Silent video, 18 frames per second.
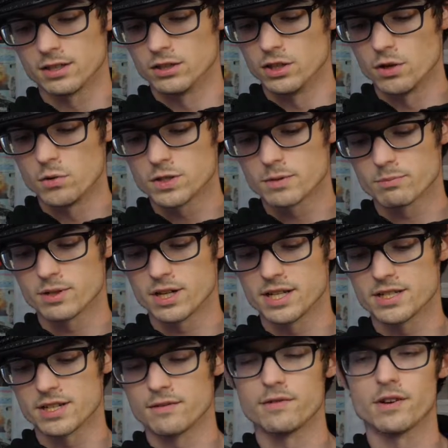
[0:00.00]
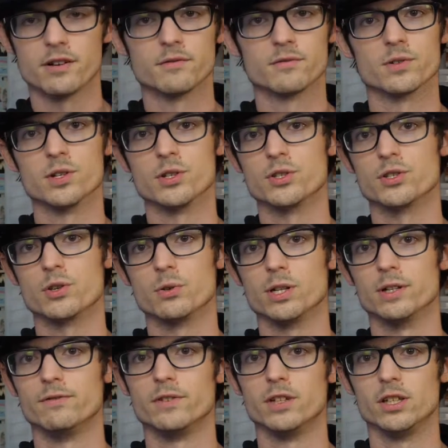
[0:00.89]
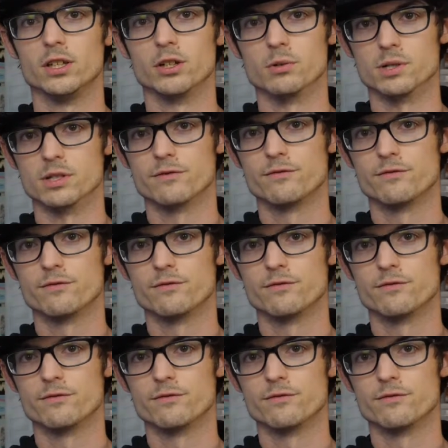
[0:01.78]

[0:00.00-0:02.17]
lowest price I found for an Ahsoka figure was